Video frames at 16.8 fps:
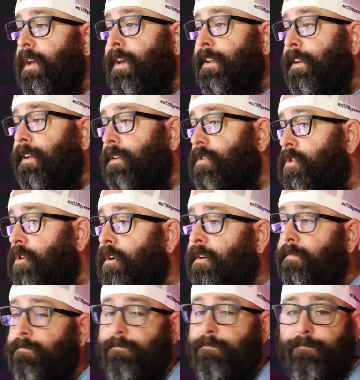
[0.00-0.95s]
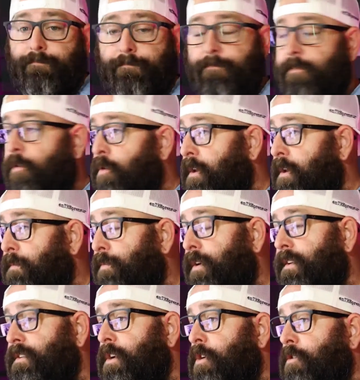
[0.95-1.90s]
and it took 40
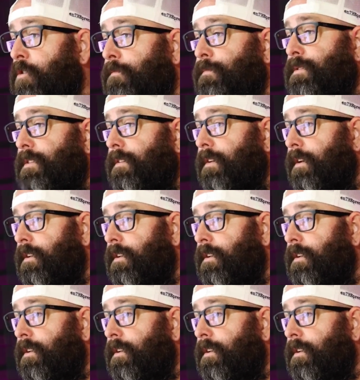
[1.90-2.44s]
plus homes